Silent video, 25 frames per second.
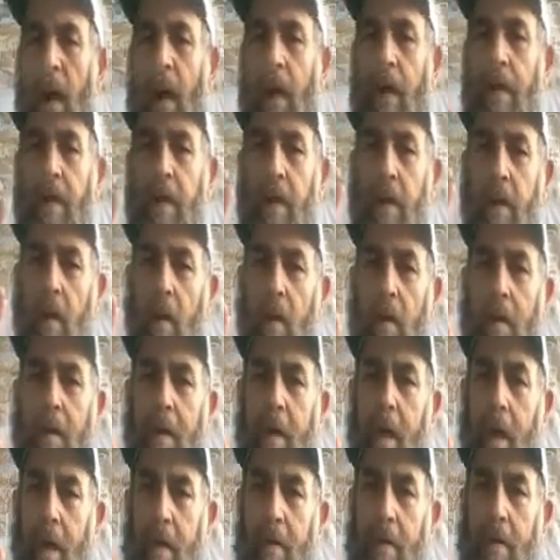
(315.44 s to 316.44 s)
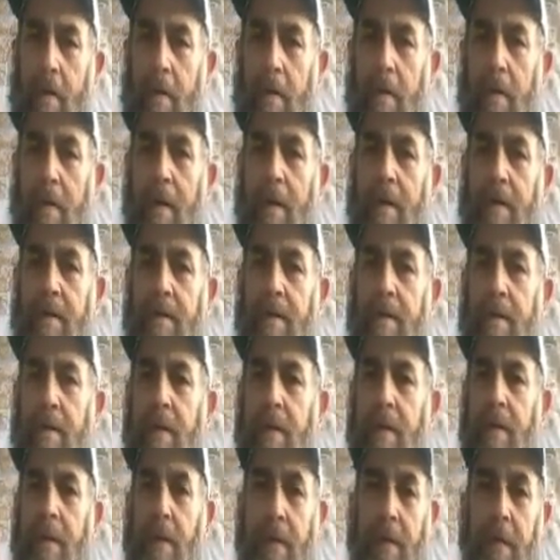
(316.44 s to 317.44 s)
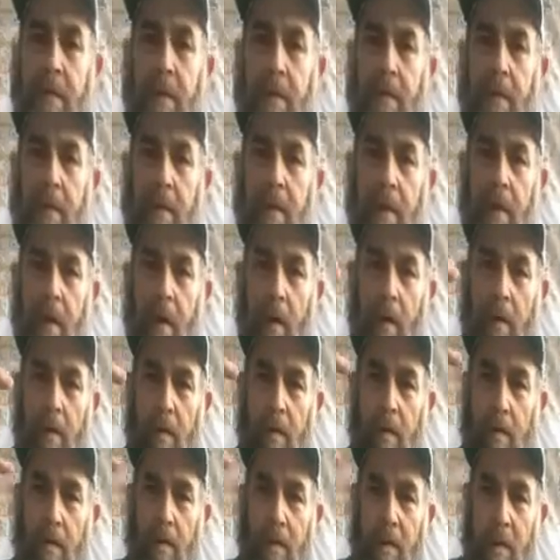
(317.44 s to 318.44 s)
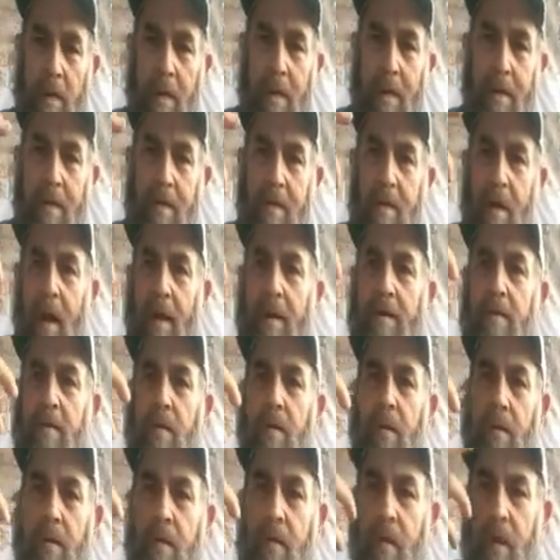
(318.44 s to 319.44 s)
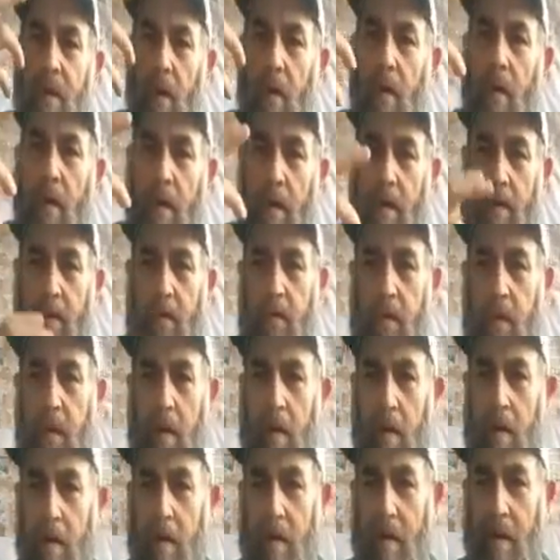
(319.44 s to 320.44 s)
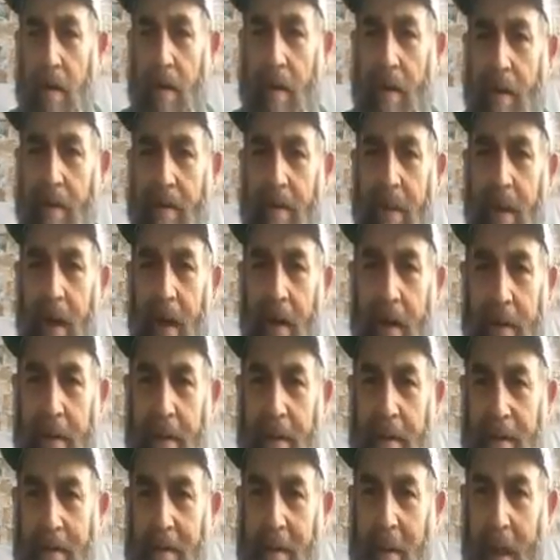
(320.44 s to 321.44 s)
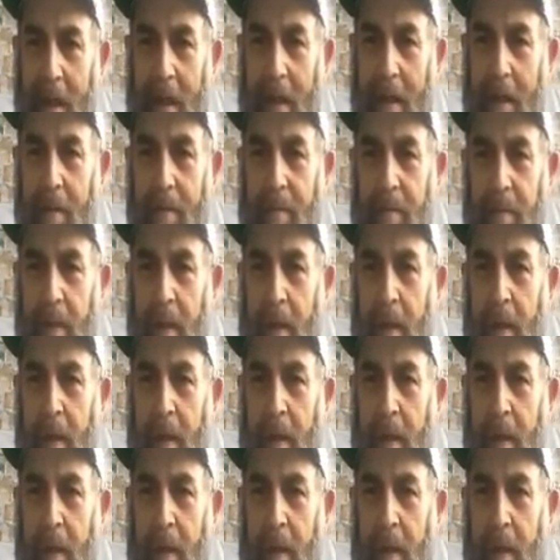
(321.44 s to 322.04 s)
And the Kohen Gadol is the conductor of the orchestra on this day.